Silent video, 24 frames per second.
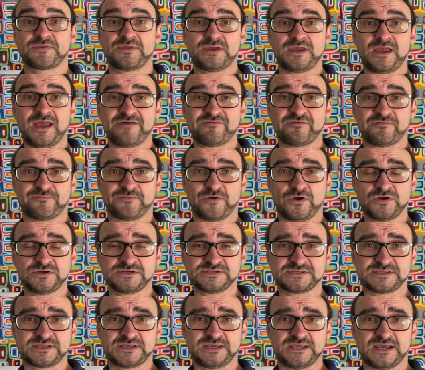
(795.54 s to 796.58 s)
there you have it,
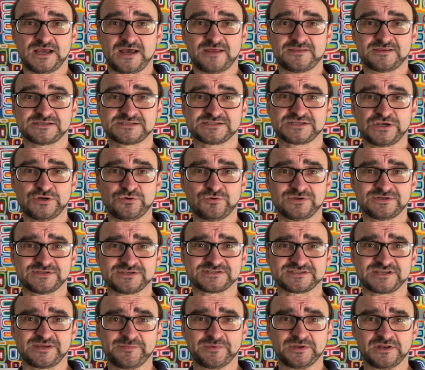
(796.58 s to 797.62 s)
folks. The secret to
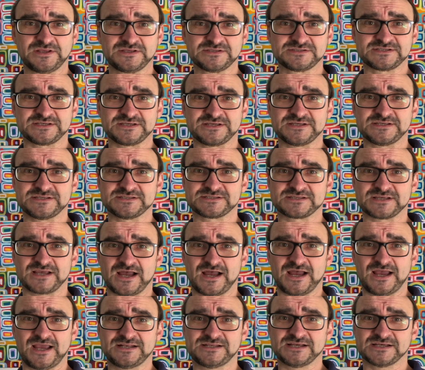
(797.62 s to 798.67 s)
stimulants is
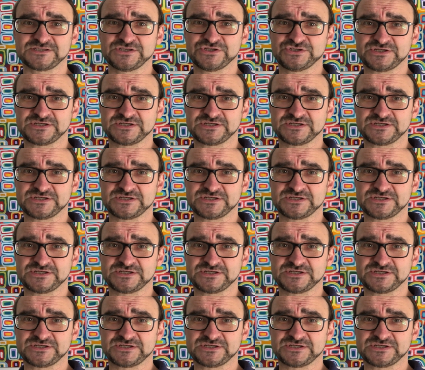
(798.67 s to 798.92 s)
it doesn't